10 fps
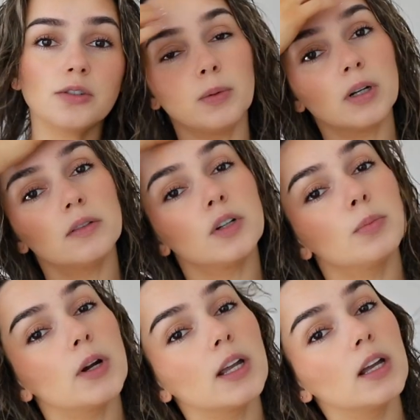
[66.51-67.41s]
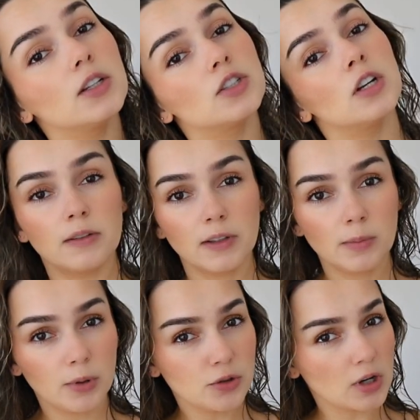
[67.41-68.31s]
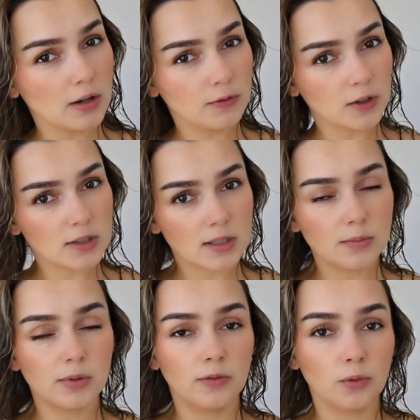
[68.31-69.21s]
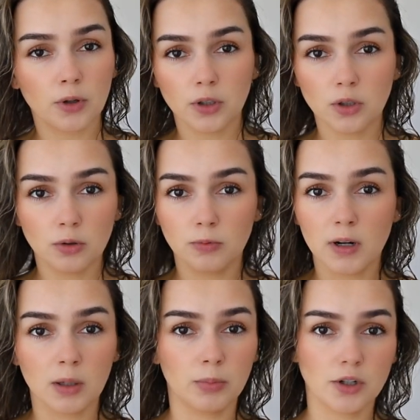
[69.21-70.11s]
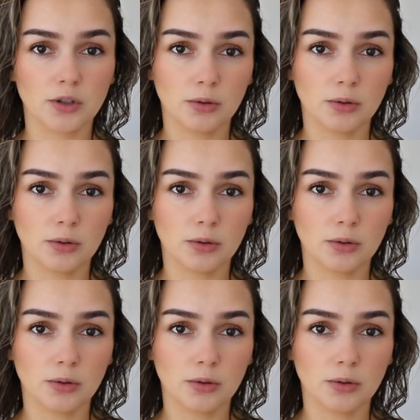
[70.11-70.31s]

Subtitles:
If you want to avoid breakage, definitely blow dry it first before you run a brush